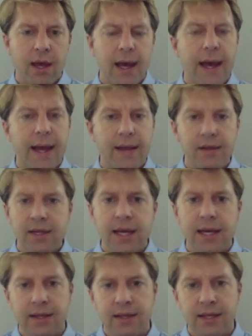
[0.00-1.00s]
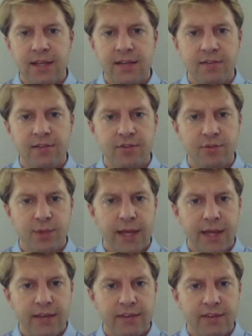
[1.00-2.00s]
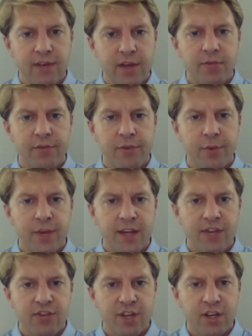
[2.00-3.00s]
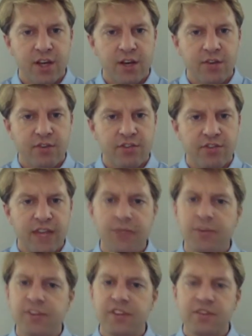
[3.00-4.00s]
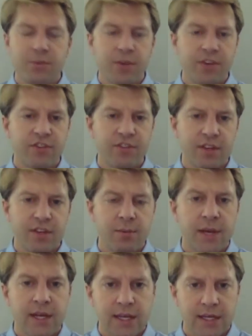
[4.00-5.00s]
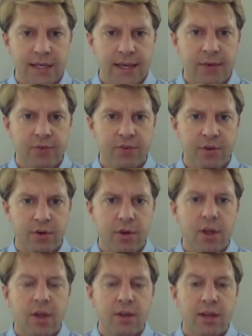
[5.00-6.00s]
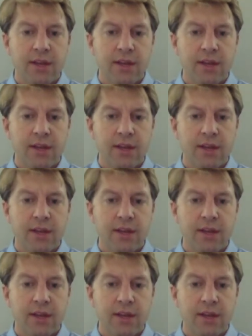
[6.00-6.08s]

highly, highly individualized for the radiation oncologist. Every situation that you might encounter like